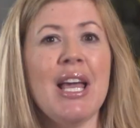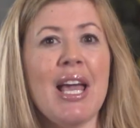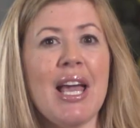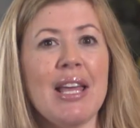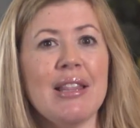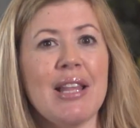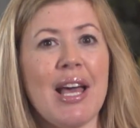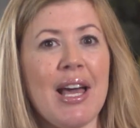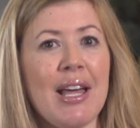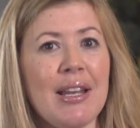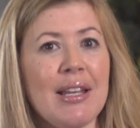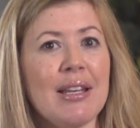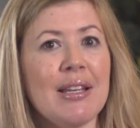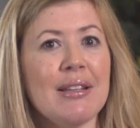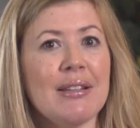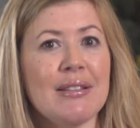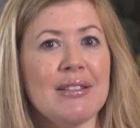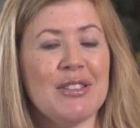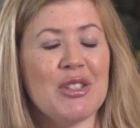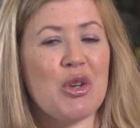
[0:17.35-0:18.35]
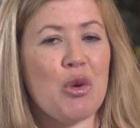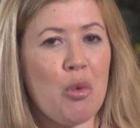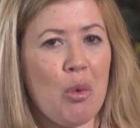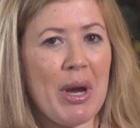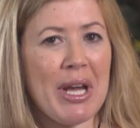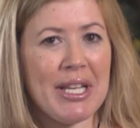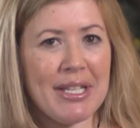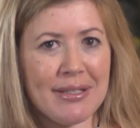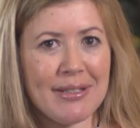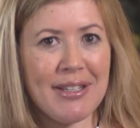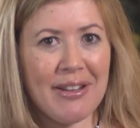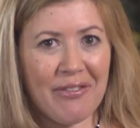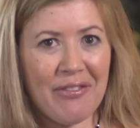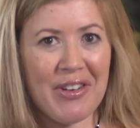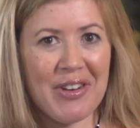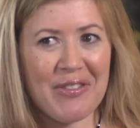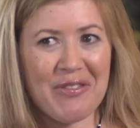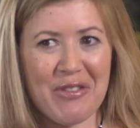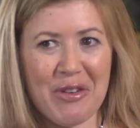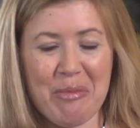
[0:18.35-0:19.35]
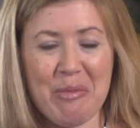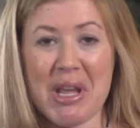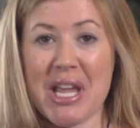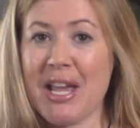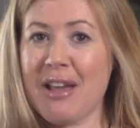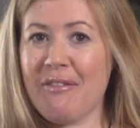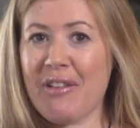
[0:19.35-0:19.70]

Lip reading: and that is quite different for me.